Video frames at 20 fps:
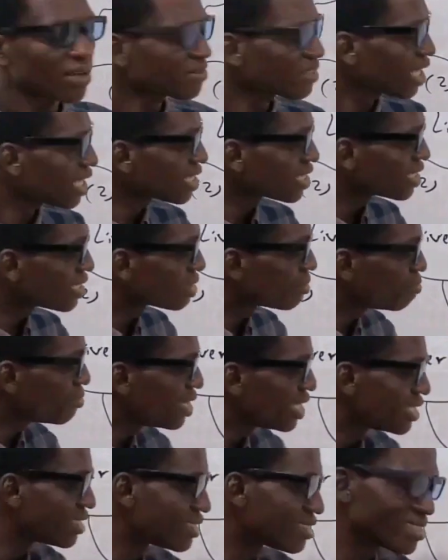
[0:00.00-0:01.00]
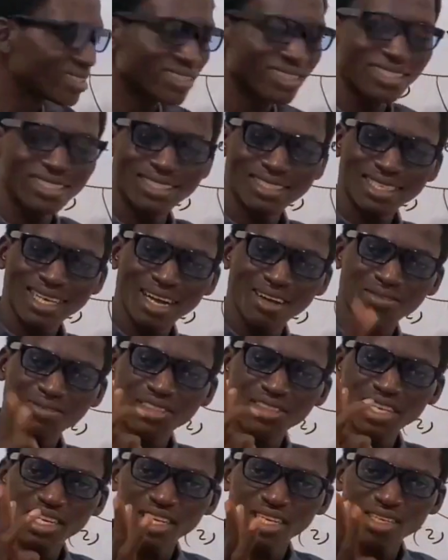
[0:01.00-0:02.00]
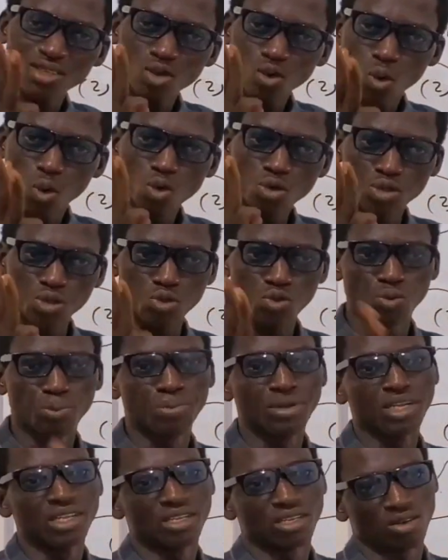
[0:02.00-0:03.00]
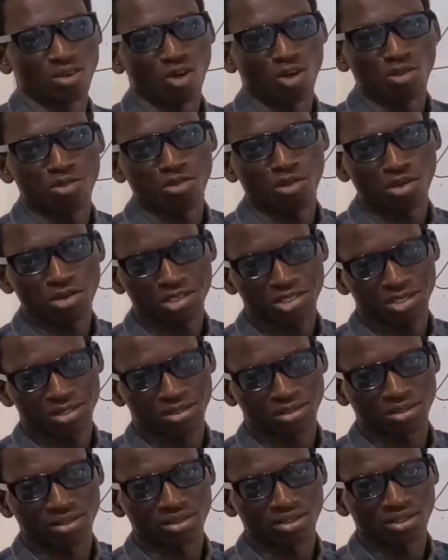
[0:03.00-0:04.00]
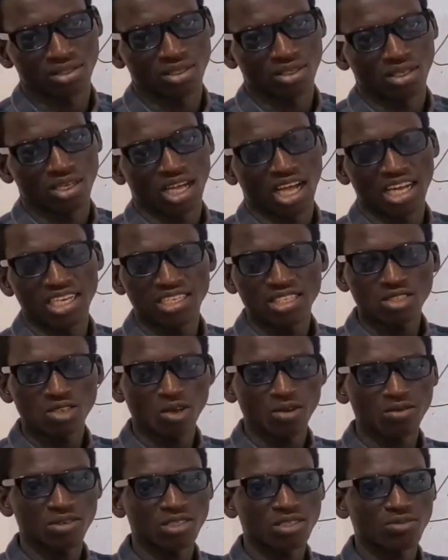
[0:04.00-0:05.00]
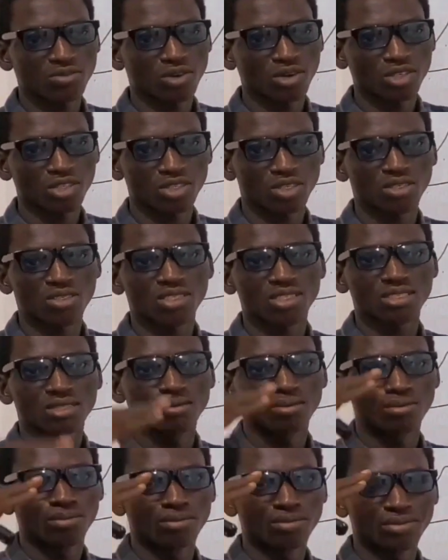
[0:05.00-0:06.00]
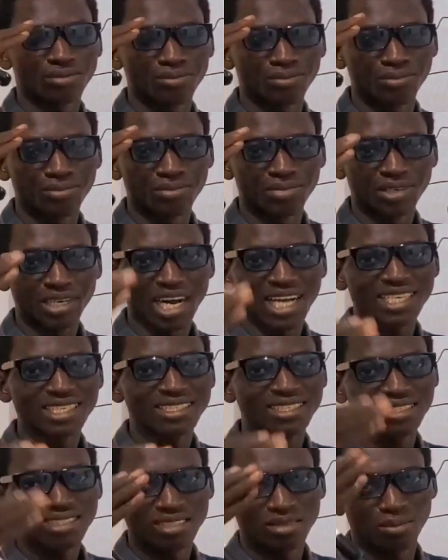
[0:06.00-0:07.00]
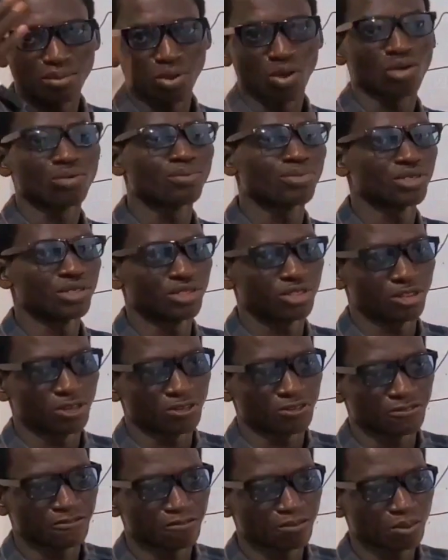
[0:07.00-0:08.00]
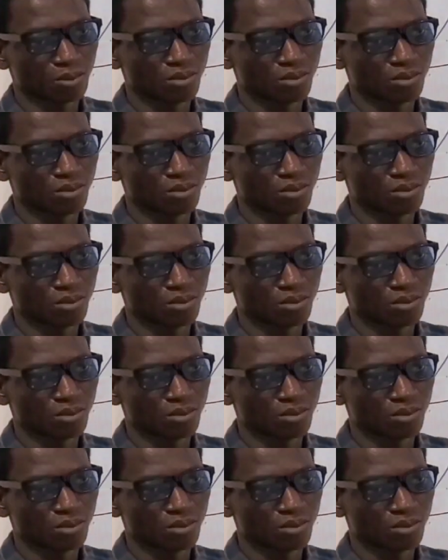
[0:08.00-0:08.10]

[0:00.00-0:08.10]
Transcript: After it is made, it has three roles to play or function, and each of these functions rises the blood pressure.